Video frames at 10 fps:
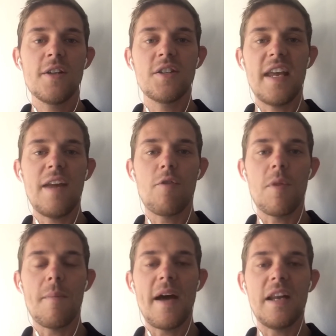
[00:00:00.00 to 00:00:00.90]
hear
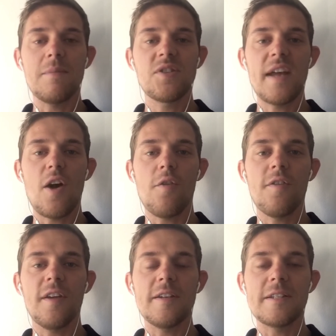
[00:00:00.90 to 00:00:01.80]
from the man
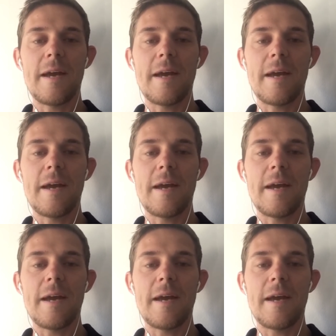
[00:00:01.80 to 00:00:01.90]
himself. And